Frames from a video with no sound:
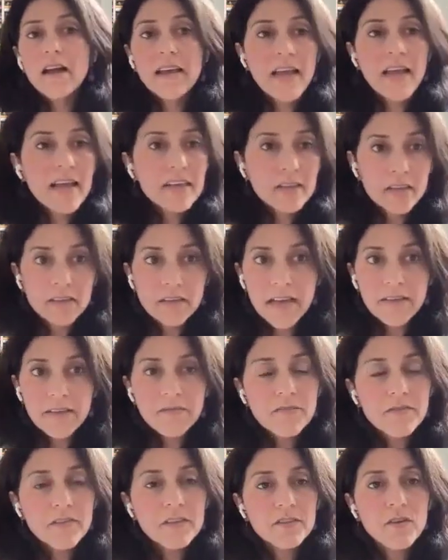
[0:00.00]
has a
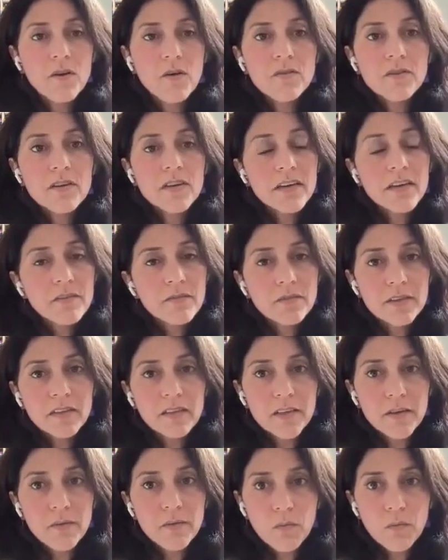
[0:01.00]
life of its own, and it
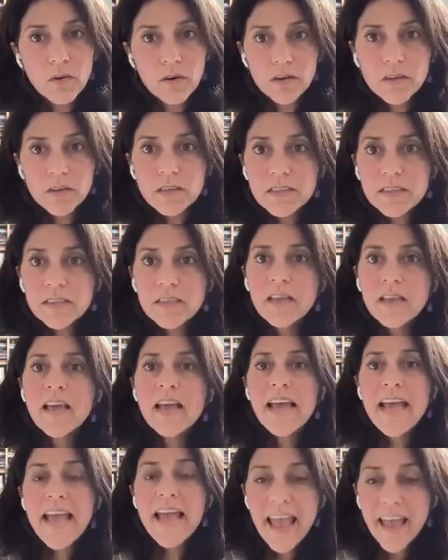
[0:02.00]
really works.
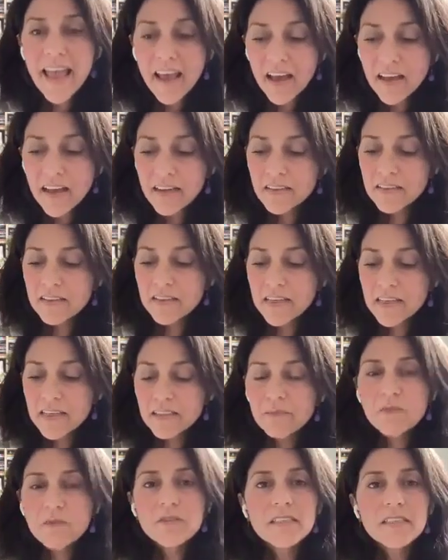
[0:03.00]
And
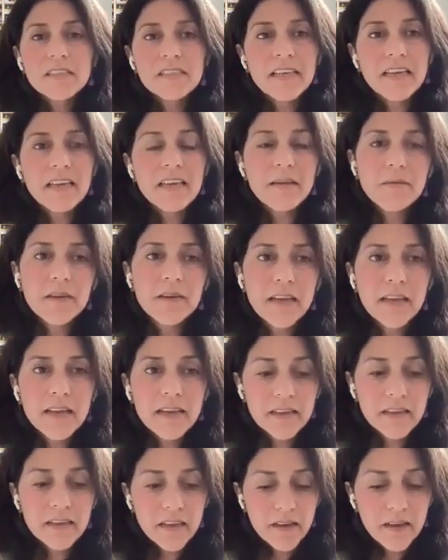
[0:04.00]
it's most exciting when I
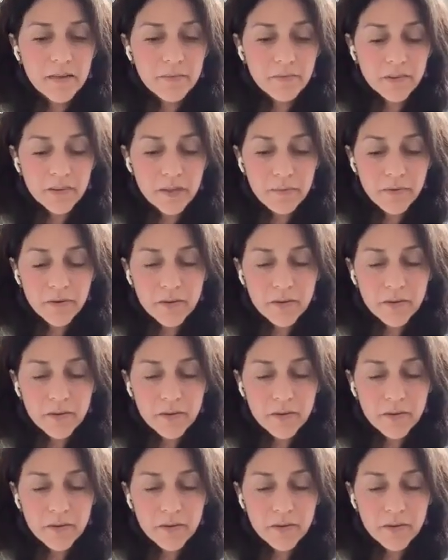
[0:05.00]
can really